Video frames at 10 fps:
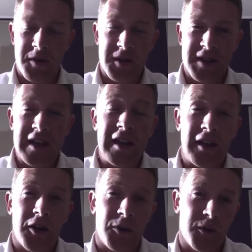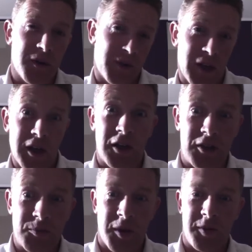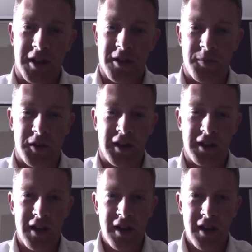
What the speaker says: CEO of a large public company,